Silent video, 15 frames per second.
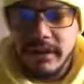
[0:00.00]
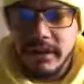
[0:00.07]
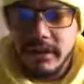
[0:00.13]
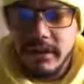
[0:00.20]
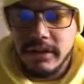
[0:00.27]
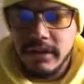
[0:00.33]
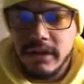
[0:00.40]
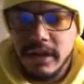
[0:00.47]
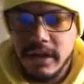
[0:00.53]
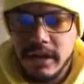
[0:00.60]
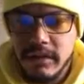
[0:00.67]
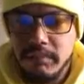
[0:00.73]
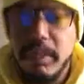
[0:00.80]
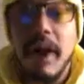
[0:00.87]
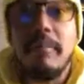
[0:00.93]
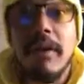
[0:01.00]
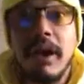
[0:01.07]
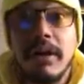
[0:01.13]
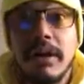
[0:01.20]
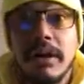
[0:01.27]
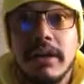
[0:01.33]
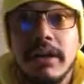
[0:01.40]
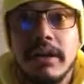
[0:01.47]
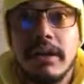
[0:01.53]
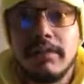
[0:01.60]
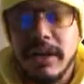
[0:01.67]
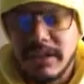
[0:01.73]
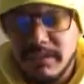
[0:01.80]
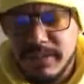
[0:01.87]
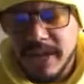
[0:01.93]
Marley.
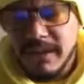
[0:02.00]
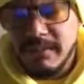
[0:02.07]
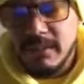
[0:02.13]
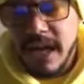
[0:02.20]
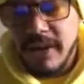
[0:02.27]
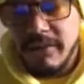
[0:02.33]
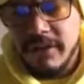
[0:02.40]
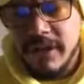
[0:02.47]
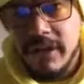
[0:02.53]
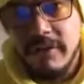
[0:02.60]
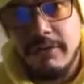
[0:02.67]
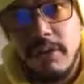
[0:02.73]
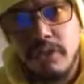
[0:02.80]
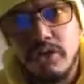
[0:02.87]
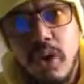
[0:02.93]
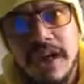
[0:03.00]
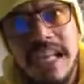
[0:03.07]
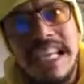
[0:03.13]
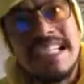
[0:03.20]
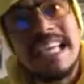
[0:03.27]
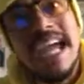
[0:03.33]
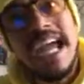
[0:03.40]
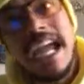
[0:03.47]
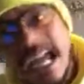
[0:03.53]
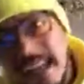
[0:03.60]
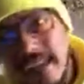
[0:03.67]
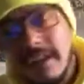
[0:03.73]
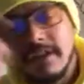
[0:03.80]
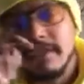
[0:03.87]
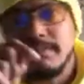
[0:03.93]
Especially because we have 420 is
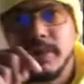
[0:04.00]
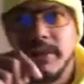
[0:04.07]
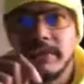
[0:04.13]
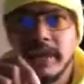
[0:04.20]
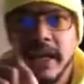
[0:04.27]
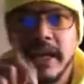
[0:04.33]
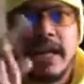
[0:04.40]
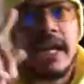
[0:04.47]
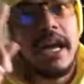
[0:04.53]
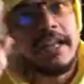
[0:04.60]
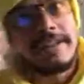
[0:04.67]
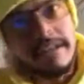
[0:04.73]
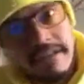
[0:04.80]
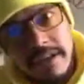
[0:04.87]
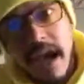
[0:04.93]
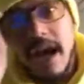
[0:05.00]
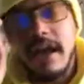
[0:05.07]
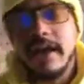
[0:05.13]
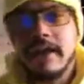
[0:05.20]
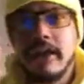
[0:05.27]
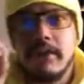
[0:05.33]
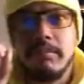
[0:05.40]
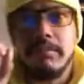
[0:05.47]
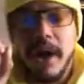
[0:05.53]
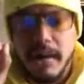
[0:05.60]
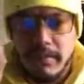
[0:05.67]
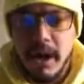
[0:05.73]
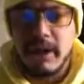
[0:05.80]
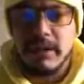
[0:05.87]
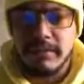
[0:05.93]
Hitler's birthday. It's not, you know,
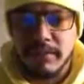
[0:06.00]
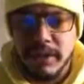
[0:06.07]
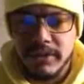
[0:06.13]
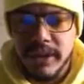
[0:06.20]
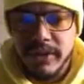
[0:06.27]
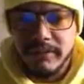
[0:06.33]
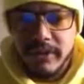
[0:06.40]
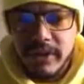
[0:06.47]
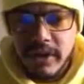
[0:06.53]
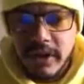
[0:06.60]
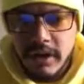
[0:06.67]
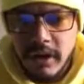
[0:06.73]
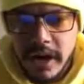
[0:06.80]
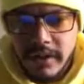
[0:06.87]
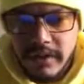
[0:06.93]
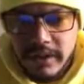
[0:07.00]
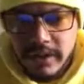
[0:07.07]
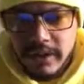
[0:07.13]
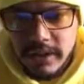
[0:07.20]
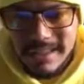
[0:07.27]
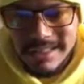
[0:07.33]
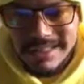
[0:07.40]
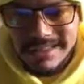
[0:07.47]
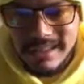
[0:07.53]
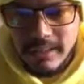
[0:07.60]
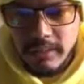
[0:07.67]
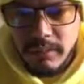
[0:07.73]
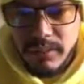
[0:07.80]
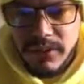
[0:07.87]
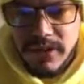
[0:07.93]
Bob Marley's birthday. All right.
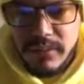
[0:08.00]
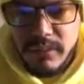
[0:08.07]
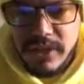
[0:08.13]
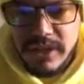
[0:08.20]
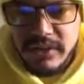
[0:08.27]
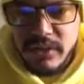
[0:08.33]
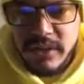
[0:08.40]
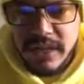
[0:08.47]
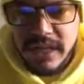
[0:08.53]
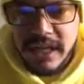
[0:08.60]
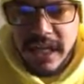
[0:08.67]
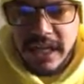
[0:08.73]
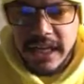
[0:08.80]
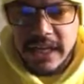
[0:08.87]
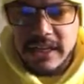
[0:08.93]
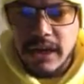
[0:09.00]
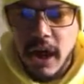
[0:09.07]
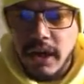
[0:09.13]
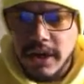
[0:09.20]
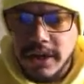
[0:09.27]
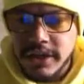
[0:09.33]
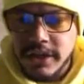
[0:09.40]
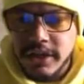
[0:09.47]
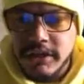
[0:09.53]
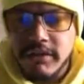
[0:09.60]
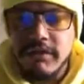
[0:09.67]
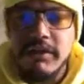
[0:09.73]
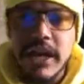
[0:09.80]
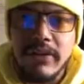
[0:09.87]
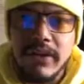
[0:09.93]
So when we kicking knowledge
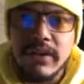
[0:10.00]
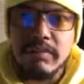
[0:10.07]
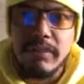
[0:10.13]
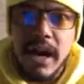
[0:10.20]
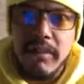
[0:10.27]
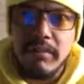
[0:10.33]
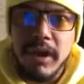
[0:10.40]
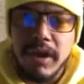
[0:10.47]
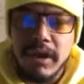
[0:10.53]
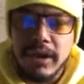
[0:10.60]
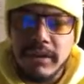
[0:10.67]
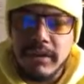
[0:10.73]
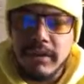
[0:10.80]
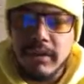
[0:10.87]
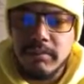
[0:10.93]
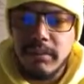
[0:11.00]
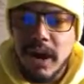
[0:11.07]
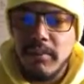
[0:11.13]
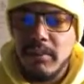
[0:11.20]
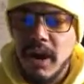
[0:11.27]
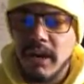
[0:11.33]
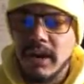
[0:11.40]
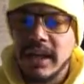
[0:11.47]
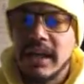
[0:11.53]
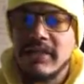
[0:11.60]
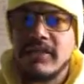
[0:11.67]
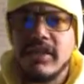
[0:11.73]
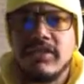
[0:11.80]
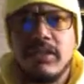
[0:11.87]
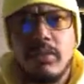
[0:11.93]
favors Bob Marley. Bob Marley
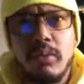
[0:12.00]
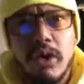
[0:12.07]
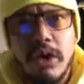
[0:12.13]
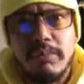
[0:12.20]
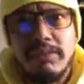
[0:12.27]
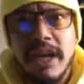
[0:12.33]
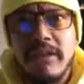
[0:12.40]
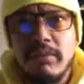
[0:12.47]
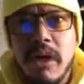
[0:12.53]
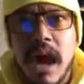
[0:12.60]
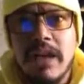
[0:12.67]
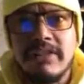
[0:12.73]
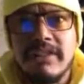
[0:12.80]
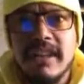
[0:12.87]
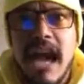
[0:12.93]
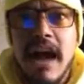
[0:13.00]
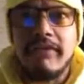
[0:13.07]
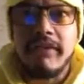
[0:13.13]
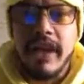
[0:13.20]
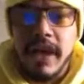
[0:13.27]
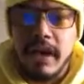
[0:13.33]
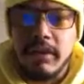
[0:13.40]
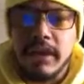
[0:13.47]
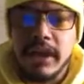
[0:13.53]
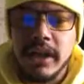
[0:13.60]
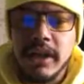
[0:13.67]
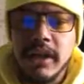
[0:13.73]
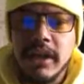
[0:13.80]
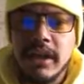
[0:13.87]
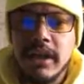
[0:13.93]
gives us the wordplay Rastafari.
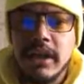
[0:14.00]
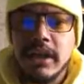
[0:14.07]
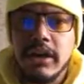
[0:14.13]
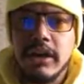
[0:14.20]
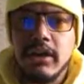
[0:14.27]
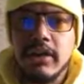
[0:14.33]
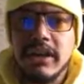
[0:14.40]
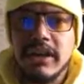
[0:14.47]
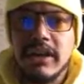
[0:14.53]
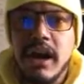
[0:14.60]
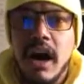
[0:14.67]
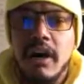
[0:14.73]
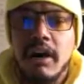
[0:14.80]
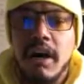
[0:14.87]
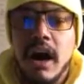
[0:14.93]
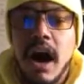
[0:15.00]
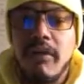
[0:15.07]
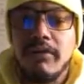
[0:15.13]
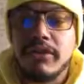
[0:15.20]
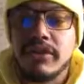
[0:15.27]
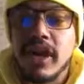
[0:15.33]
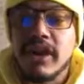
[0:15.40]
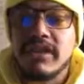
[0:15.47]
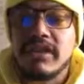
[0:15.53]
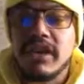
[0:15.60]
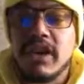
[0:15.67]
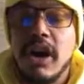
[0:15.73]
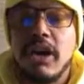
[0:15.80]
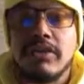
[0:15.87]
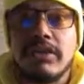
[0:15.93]
You know, he offers us
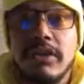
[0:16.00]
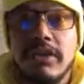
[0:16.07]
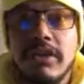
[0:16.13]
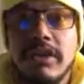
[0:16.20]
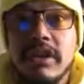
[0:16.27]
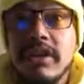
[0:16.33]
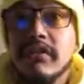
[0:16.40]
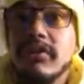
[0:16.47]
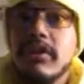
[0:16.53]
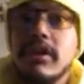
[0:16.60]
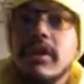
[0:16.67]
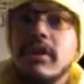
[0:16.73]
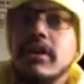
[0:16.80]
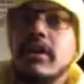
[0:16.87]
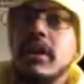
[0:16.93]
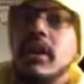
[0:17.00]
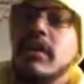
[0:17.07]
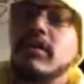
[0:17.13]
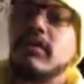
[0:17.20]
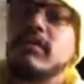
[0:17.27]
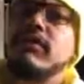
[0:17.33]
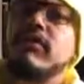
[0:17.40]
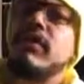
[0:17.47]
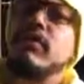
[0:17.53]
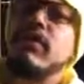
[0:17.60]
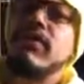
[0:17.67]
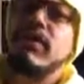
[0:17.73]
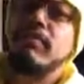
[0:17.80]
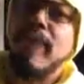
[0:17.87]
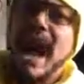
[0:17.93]
an alternative
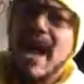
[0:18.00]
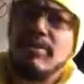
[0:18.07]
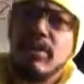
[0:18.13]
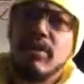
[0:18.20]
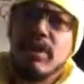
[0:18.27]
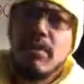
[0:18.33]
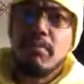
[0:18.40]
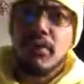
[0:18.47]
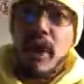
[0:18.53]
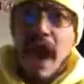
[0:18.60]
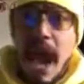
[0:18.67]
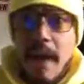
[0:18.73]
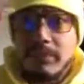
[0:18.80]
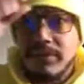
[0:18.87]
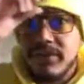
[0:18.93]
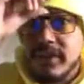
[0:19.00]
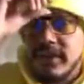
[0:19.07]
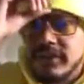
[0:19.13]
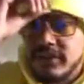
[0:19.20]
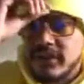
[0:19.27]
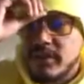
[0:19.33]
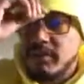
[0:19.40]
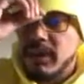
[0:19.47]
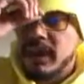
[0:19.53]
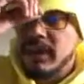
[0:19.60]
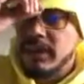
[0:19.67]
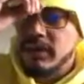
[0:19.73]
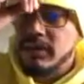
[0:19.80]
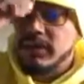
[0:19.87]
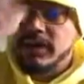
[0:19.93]
view of the Bible. Perhaps it is
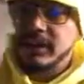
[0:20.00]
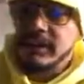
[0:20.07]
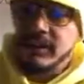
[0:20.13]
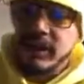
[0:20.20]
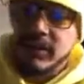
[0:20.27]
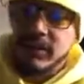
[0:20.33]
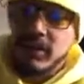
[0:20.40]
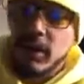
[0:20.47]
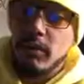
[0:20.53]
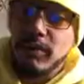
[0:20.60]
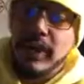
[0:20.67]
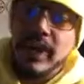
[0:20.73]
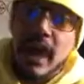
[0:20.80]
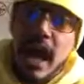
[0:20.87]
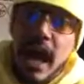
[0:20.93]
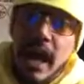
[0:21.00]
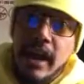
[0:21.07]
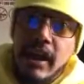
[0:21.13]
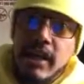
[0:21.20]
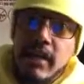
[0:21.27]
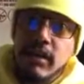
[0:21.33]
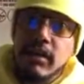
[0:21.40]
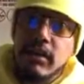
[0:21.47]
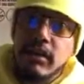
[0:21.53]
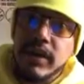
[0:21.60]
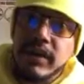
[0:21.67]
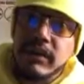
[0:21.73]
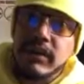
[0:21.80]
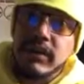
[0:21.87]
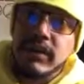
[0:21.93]
somebody who is an Ethiopian guy who
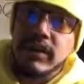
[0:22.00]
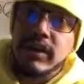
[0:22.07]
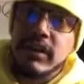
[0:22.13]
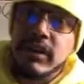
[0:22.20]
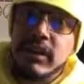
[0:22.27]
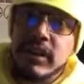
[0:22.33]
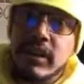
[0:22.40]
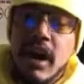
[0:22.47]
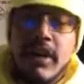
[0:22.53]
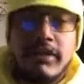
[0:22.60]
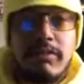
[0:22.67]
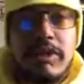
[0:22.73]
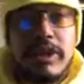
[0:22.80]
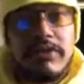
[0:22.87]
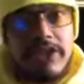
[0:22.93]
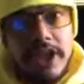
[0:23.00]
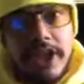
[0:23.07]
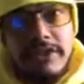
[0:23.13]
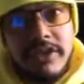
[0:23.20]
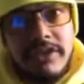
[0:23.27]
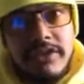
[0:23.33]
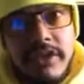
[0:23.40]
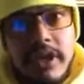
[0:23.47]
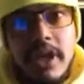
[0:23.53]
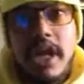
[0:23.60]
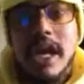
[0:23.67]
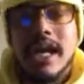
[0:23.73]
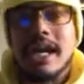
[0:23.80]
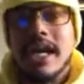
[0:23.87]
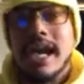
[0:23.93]
is the offspring of Jesus
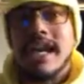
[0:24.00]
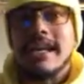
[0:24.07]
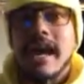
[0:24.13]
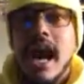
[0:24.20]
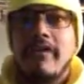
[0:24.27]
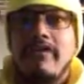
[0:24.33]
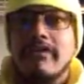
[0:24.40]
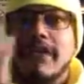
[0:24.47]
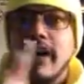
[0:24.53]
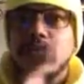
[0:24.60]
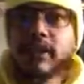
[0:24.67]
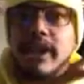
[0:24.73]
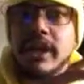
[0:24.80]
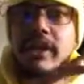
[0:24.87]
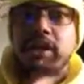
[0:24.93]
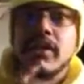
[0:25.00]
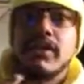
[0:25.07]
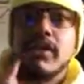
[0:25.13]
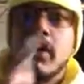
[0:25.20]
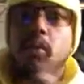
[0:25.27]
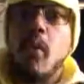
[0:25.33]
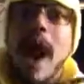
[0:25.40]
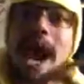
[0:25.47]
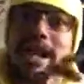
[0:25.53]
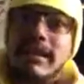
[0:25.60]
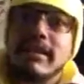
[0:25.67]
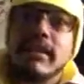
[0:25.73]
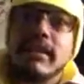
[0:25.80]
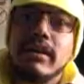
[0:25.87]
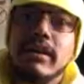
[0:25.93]
and not favoring the
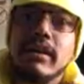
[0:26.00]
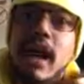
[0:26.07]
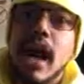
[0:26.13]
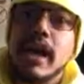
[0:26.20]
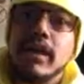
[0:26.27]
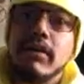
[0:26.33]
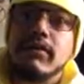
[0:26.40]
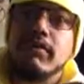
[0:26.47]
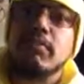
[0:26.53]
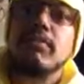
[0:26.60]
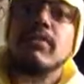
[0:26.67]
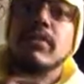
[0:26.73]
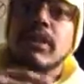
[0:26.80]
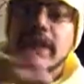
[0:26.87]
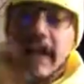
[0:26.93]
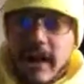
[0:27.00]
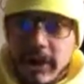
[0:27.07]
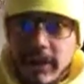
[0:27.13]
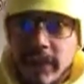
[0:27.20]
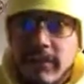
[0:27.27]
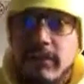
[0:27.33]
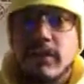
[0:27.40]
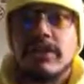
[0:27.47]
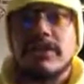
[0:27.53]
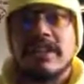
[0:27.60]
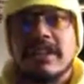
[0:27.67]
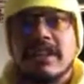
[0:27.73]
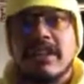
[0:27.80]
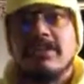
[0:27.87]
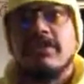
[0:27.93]
white kind of narrative, which
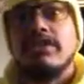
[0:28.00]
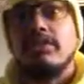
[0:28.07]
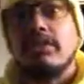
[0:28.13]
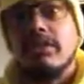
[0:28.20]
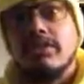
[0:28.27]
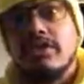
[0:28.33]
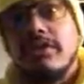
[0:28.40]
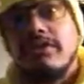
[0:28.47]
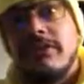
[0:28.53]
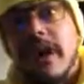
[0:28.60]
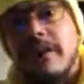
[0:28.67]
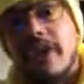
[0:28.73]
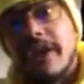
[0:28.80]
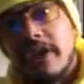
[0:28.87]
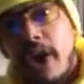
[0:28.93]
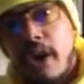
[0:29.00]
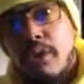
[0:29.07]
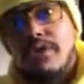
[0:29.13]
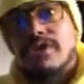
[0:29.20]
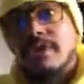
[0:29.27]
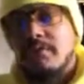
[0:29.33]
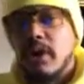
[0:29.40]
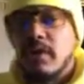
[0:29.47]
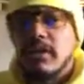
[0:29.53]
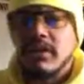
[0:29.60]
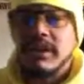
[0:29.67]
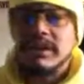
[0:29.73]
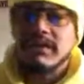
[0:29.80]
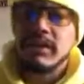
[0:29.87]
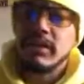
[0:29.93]
leads us to Luciferian cults, the Mona
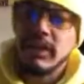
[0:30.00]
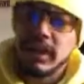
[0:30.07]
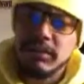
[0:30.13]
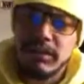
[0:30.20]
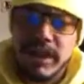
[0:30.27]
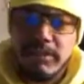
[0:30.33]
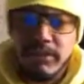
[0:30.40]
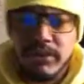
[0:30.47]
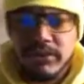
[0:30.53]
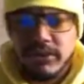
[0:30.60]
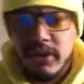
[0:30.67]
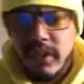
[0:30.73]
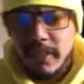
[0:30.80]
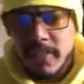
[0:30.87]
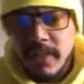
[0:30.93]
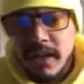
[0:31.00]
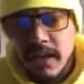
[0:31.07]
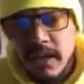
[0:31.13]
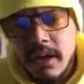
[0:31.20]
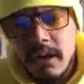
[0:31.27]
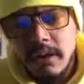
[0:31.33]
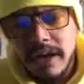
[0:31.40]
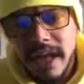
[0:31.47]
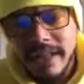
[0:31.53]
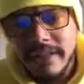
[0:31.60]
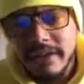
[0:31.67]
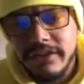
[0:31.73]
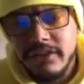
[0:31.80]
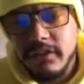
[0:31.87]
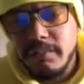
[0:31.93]
Lisa looking people and so on. Okay,
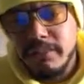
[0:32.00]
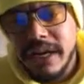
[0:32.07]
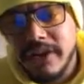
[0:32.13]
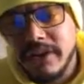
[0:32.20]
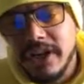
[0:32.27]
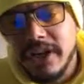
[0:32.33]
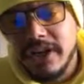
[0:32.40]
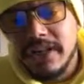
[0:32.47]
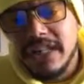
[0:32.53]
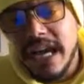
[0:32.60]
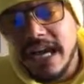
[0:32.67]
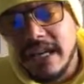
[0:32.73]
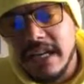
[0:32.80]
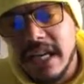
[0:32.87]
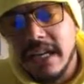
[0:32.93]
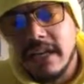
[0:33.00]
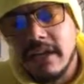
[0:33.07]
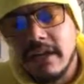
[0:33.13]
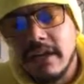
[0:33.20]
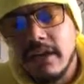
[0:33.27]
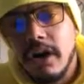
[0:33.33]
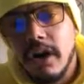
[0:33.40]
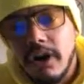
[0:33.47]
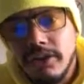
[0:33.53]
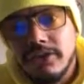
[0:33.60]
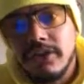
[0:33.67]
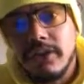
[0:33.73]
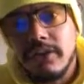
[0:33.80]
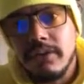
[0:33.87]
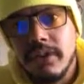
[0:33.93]
the superior technique
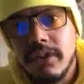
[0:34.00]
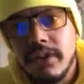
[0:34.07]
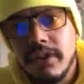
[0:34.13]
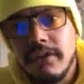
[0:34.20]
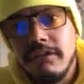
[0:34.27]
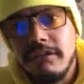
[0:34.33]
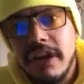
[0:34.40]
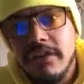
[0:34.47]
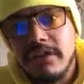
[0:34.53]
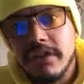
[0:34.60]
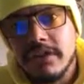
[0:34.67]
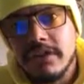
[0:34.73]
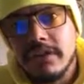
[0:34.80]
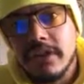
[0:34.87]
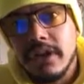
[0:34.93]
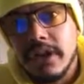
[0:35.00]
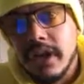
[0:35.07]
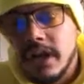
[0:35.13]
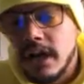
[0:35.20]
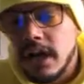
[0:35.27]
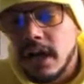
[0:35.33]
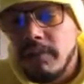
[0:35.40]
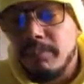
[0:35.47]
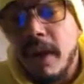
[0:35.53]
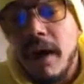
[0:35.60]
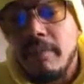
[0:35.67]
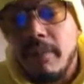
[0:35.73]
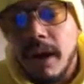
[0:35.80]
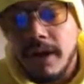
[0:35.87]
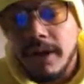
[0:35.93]
also favors
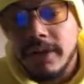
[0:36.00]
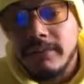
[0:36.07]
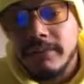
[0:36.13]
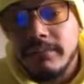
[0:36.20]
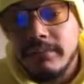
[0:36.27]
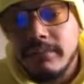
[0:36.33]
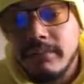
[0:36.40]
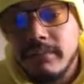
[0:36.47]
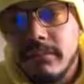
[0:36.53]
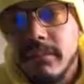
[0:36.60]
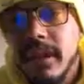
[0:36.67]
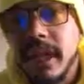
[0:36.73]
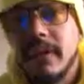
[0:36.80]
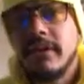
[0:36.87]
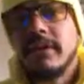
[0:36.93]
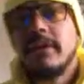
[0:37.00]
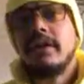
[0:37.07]
Bob Marley. Okay,